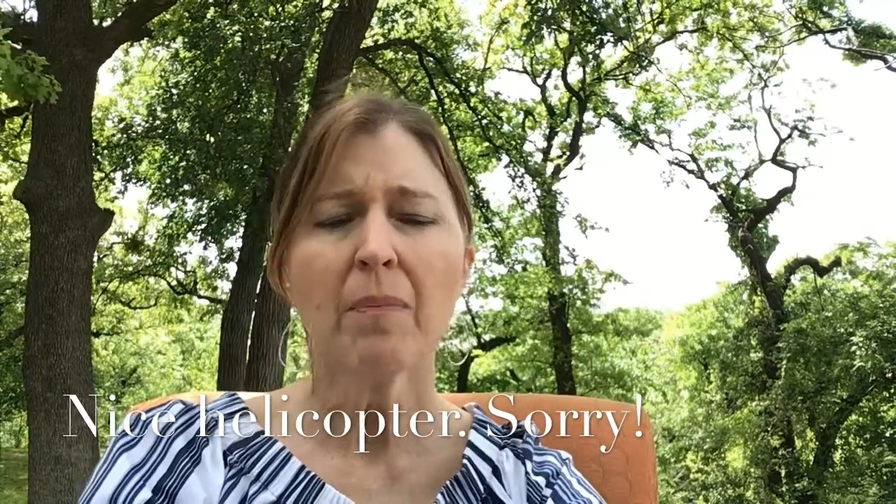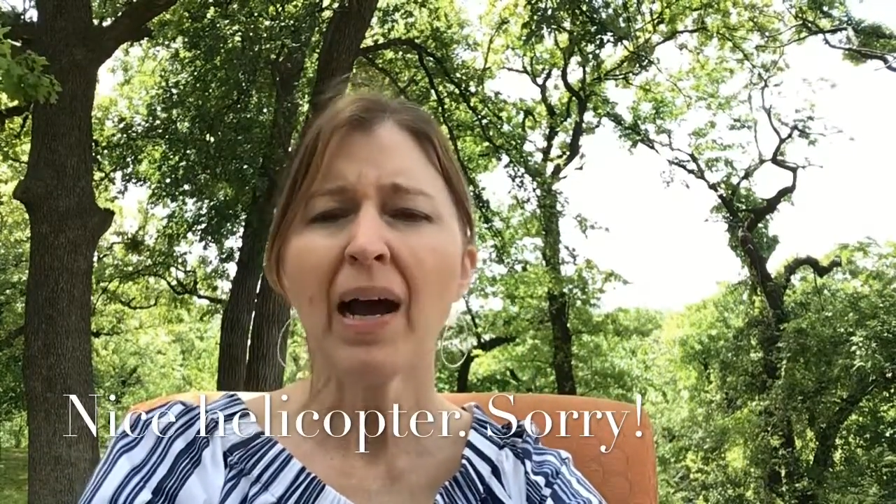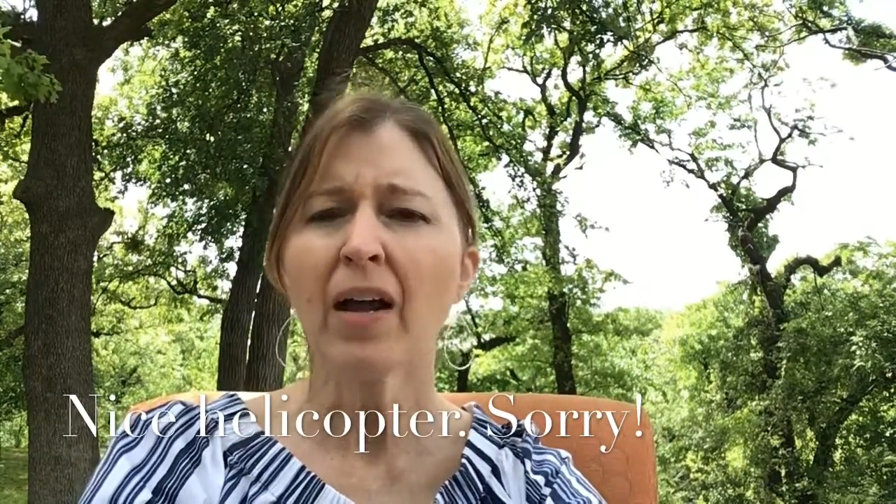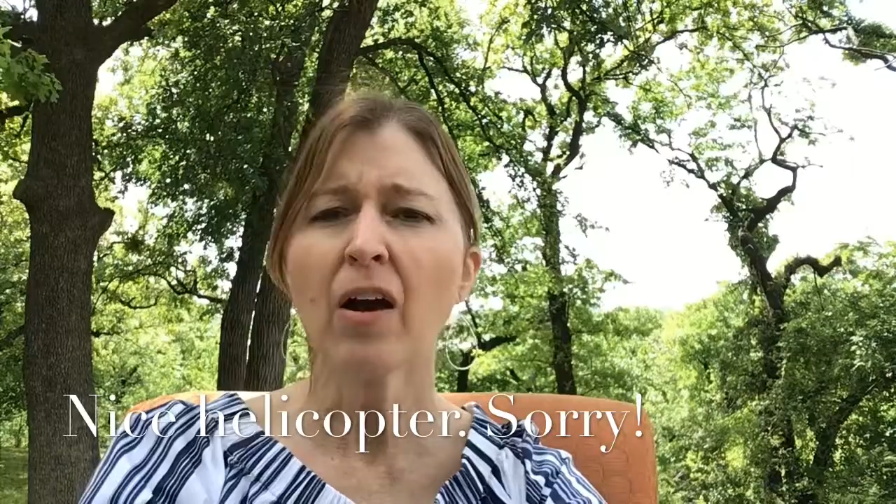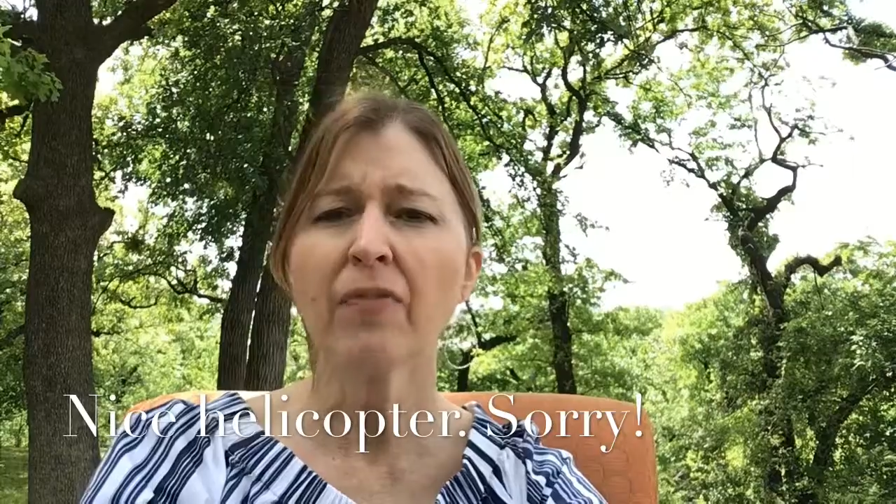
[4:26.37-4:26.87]

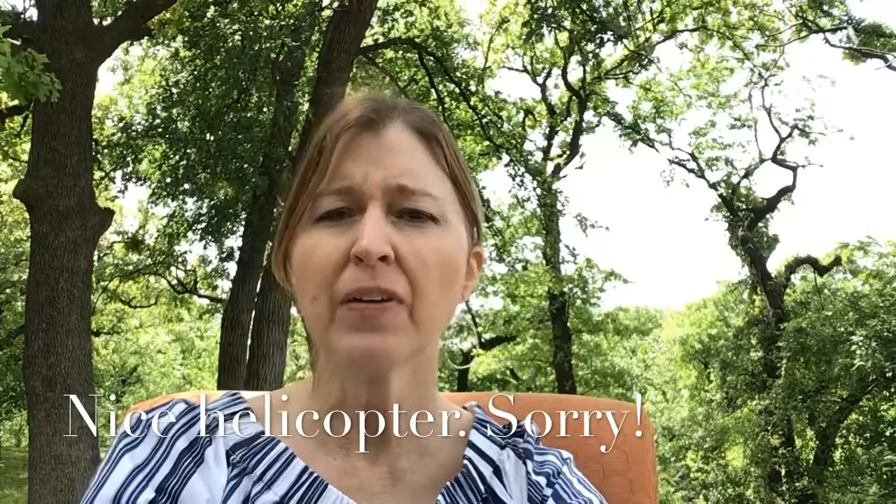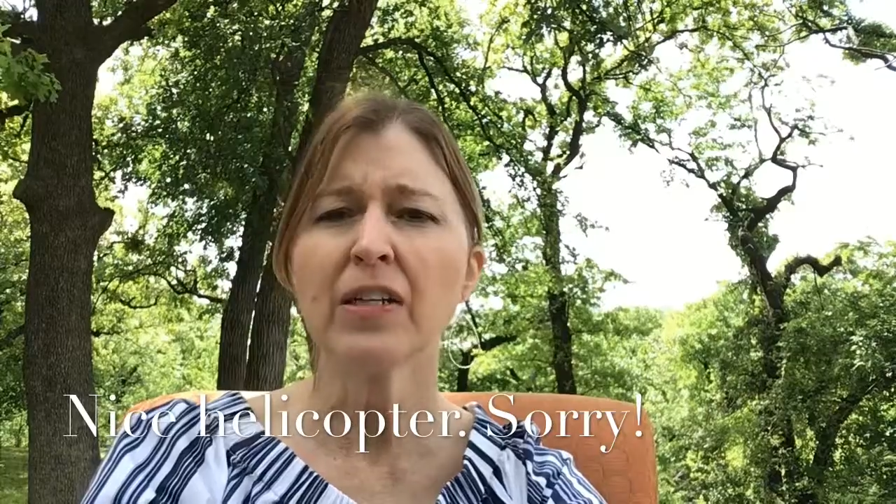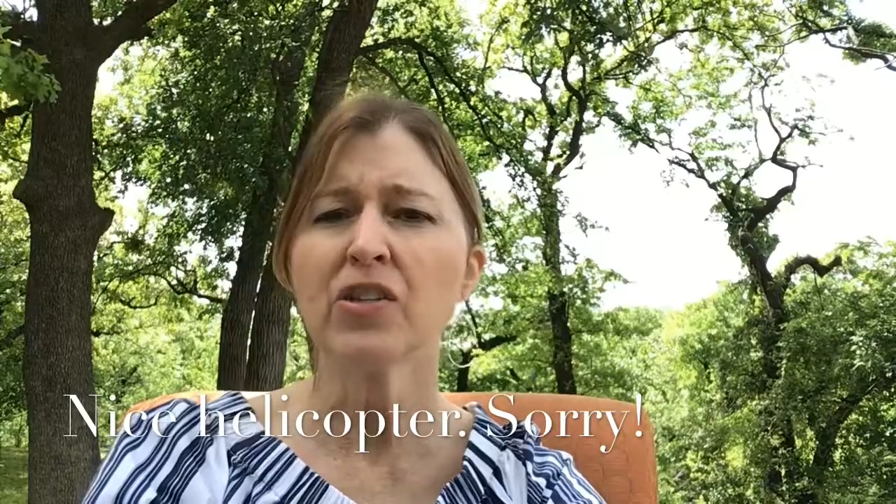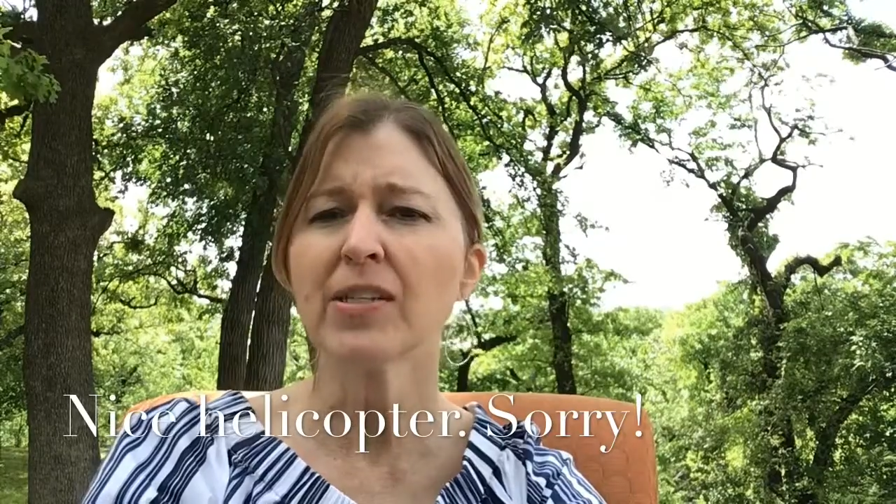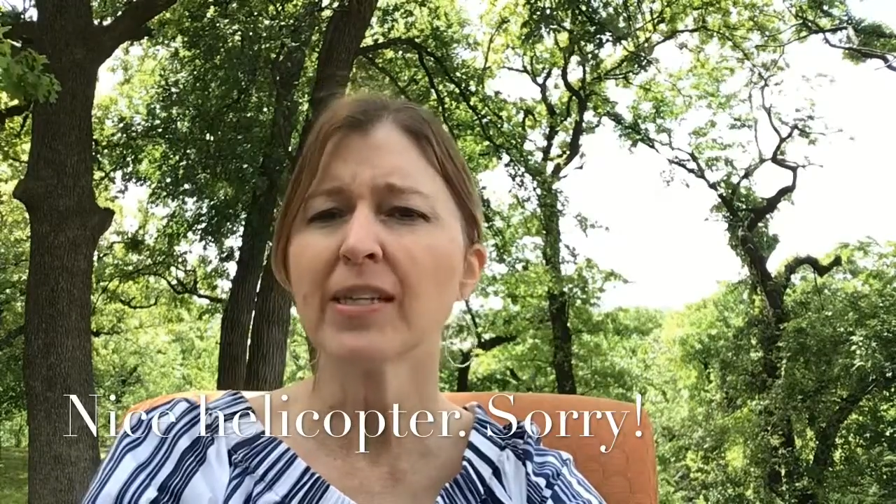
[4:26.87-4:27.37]
I
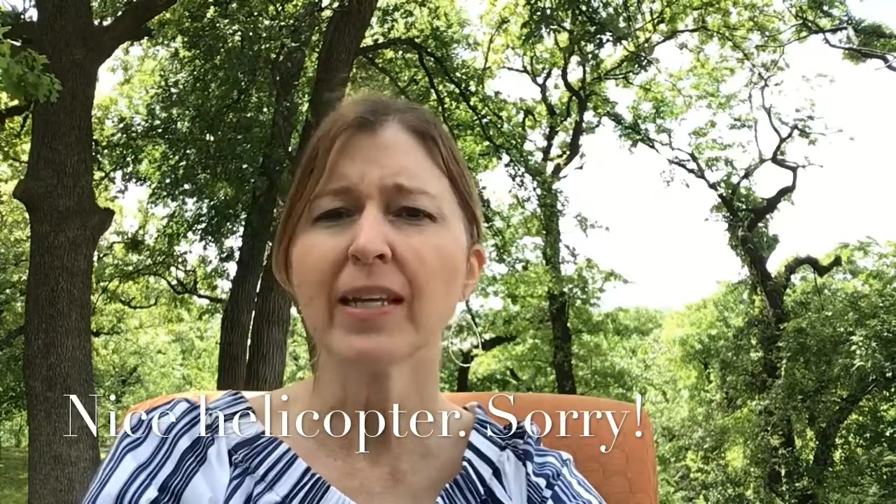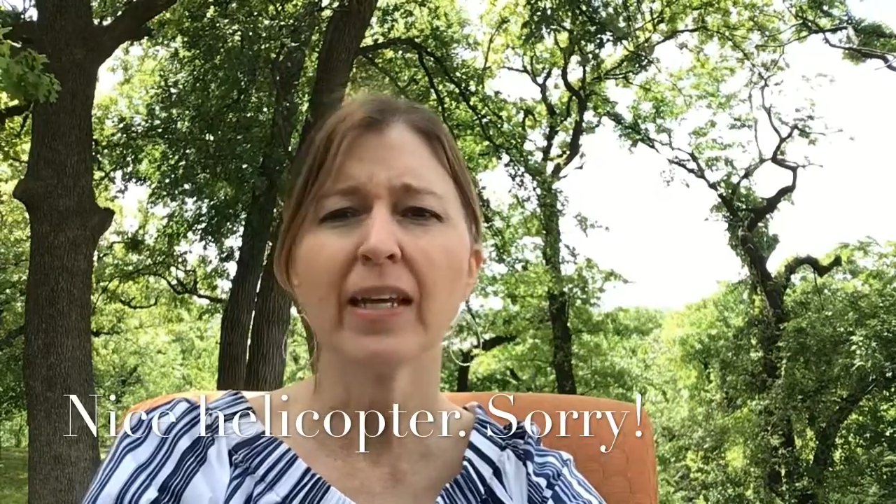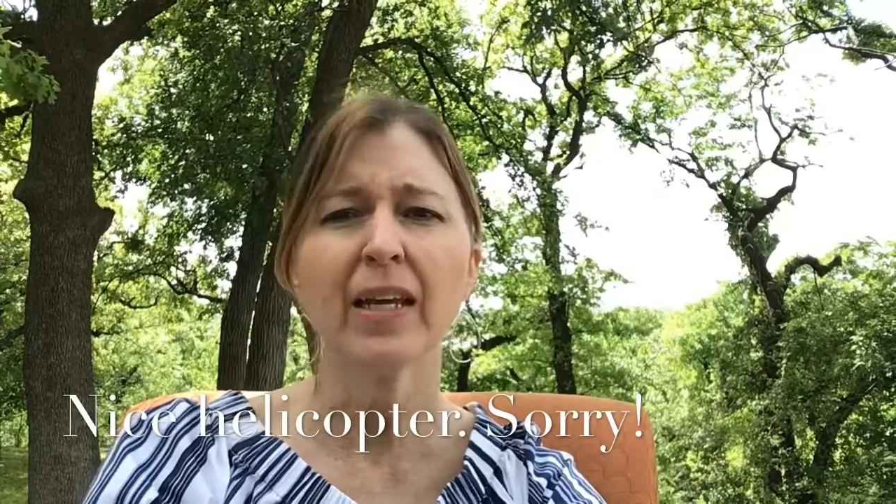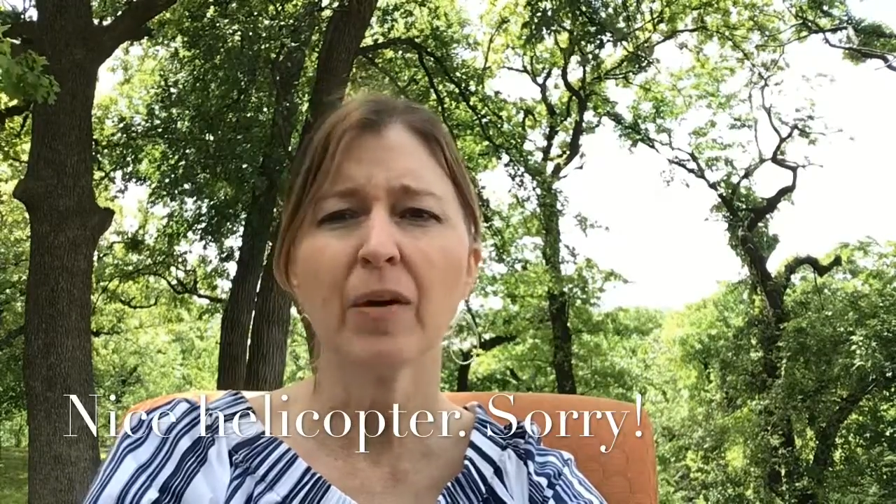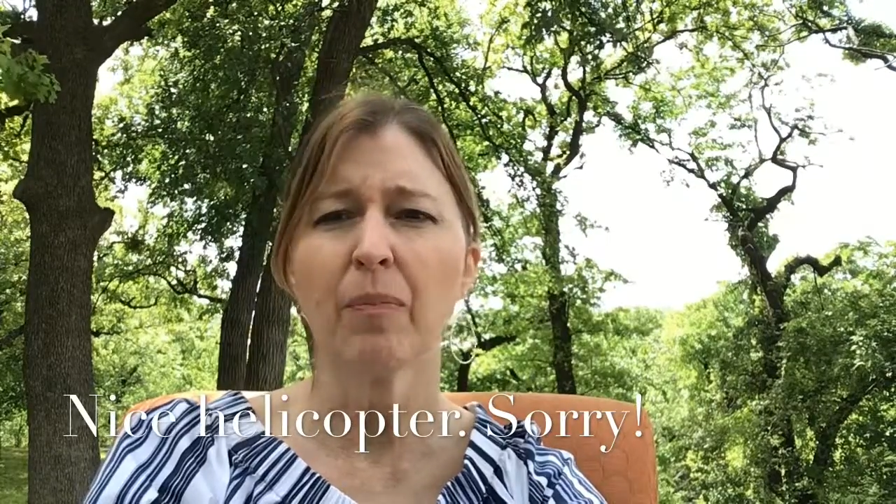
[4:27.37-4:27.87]
often, just to
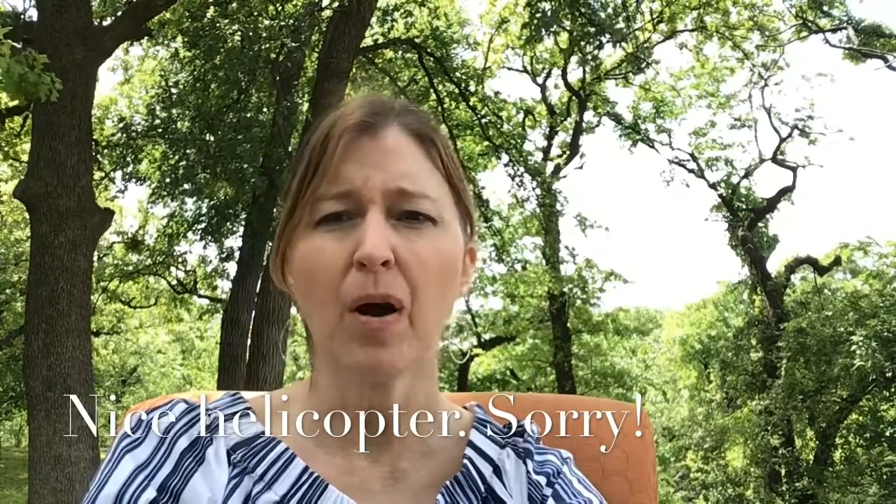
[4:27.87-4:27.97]
get a